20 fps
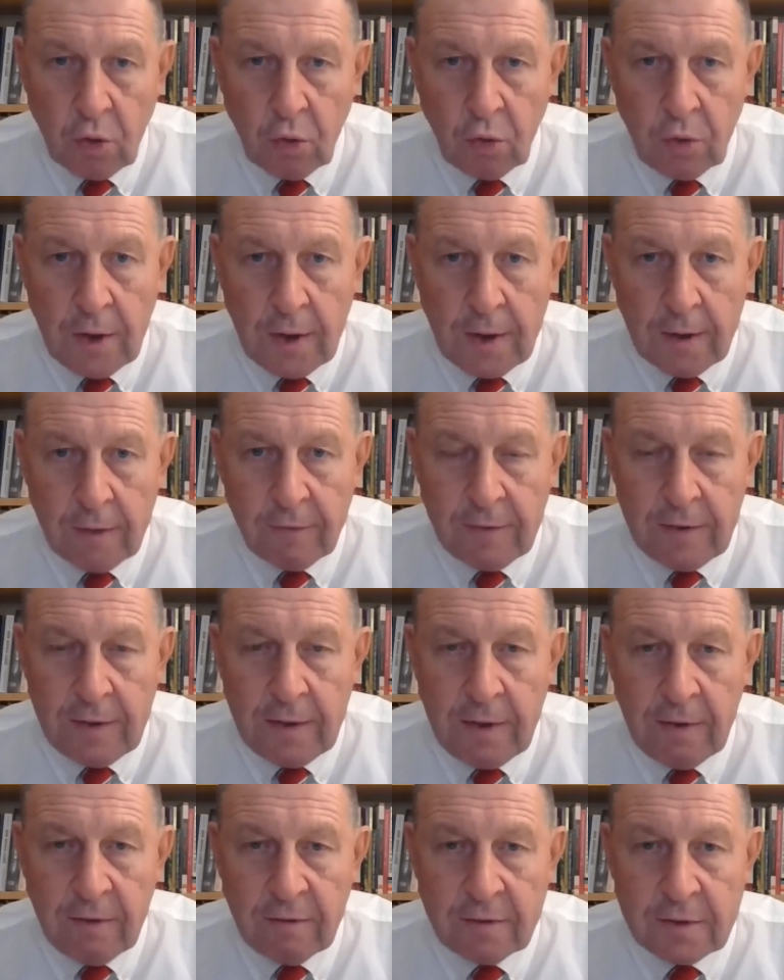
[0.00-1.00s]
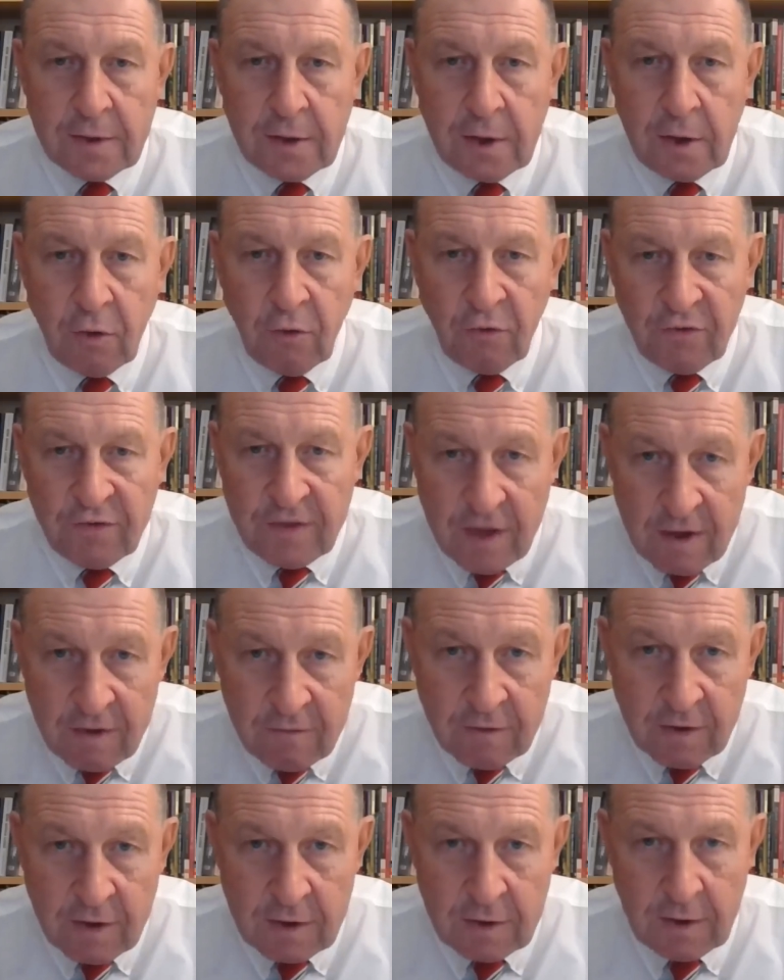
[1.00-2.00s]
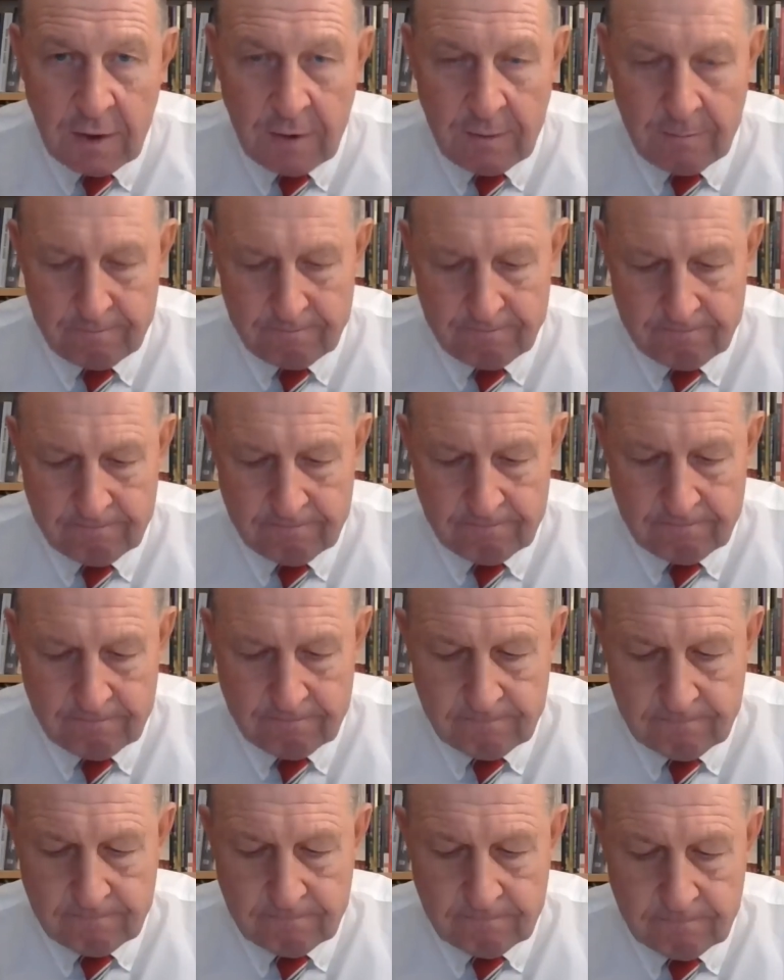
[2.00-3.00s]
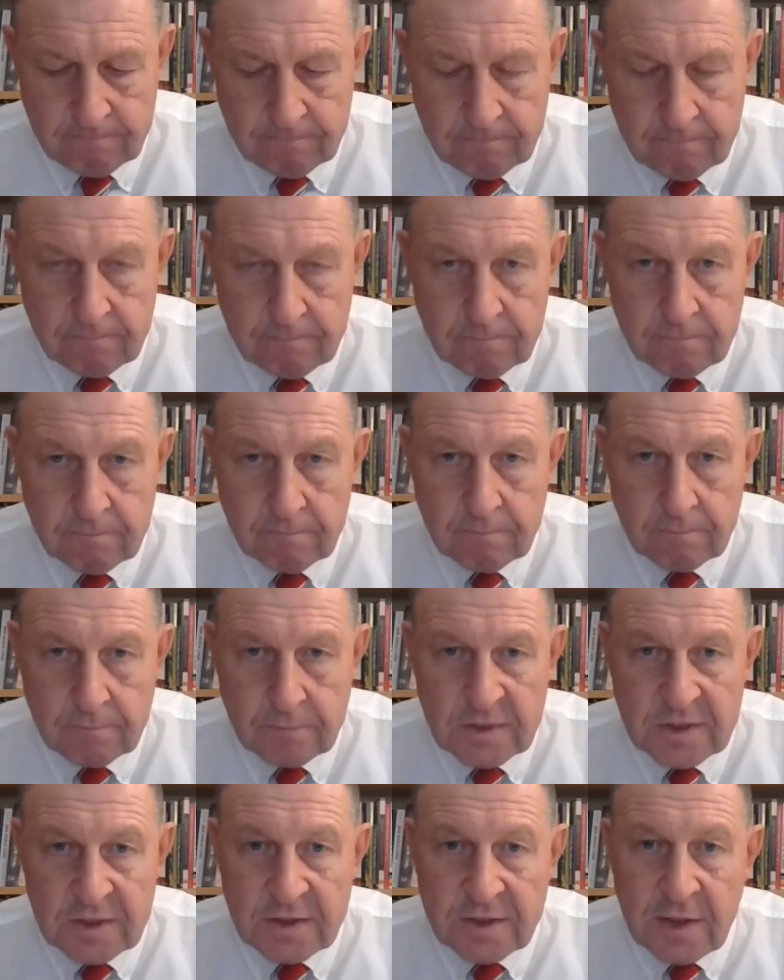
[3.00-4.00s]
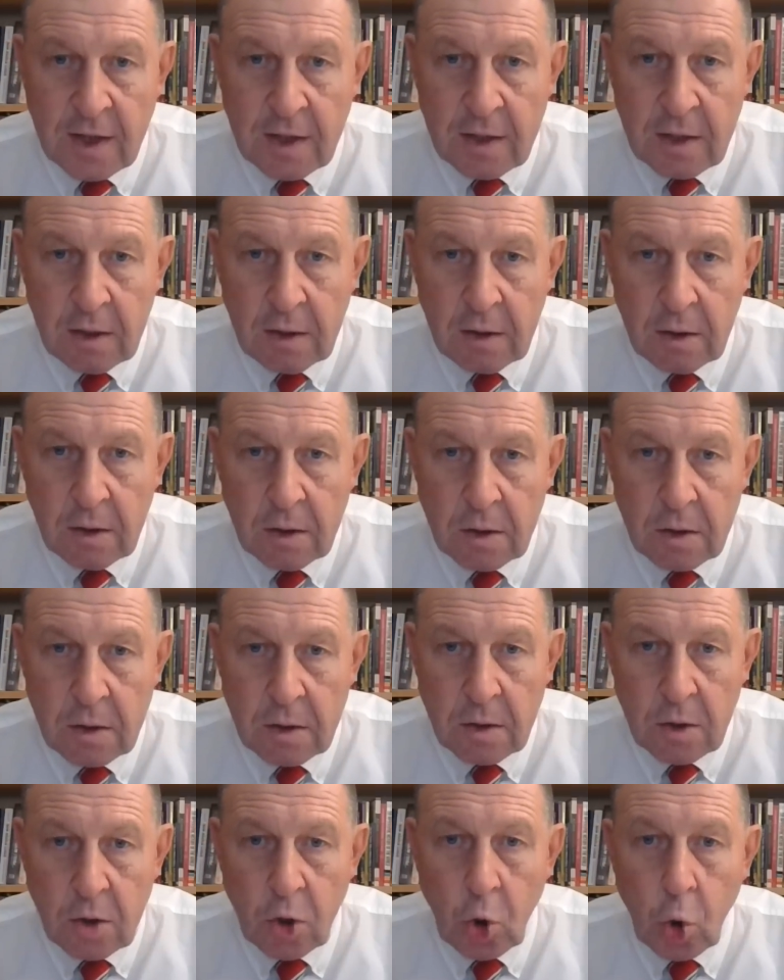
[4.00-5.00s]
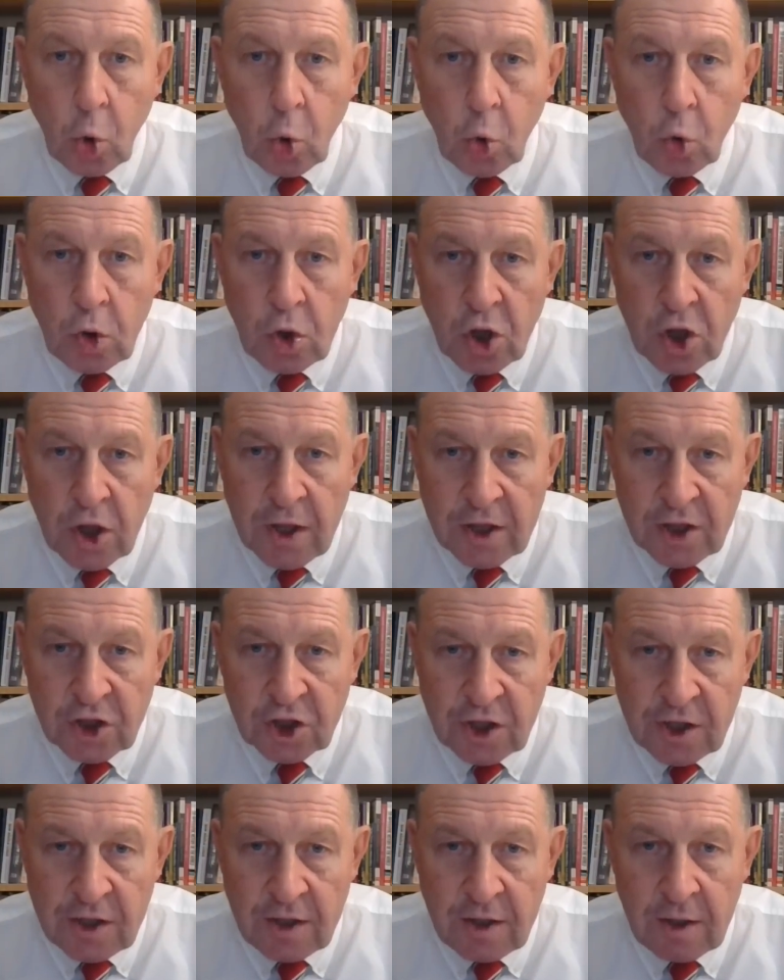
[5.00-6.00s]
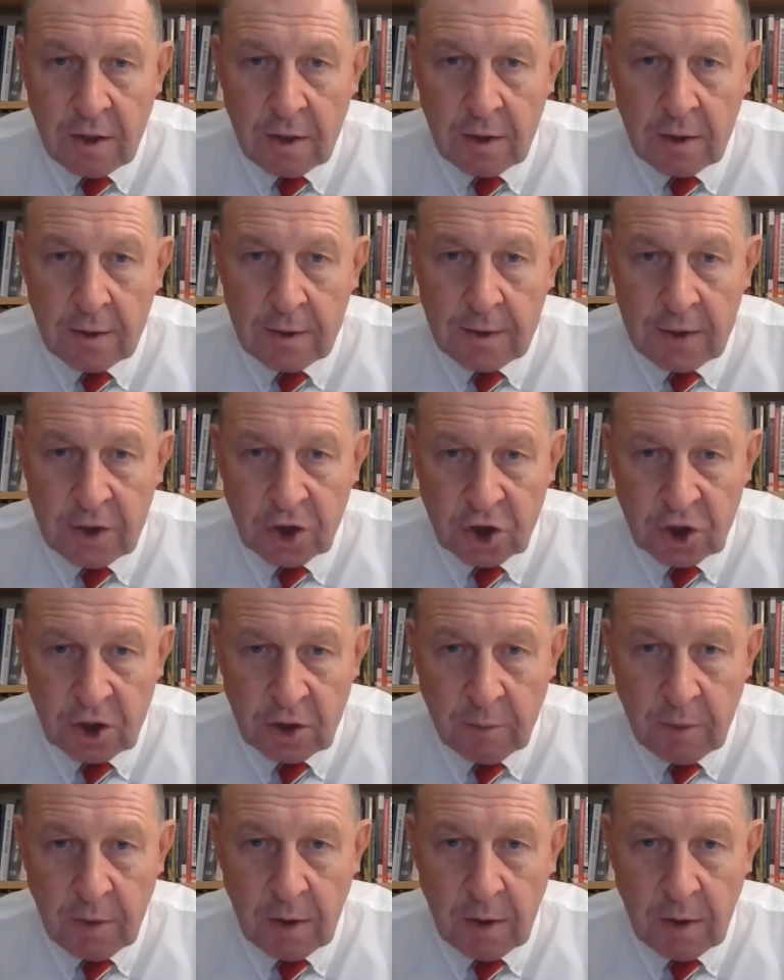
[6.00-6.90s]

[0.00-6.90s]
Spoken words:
Of course, a special place is occupied by the beginning of the global Iran-Israel war on October 7th,